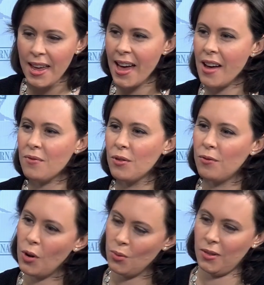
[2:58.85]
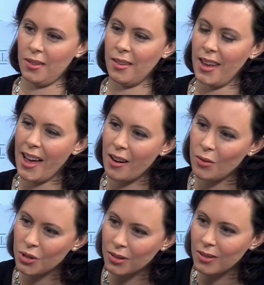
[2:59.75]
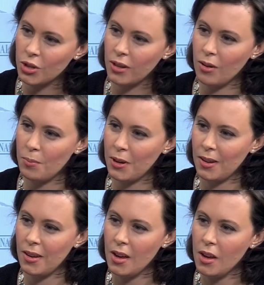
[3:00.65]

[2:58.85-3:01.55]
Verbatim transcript: they have the votes then, how should the GOP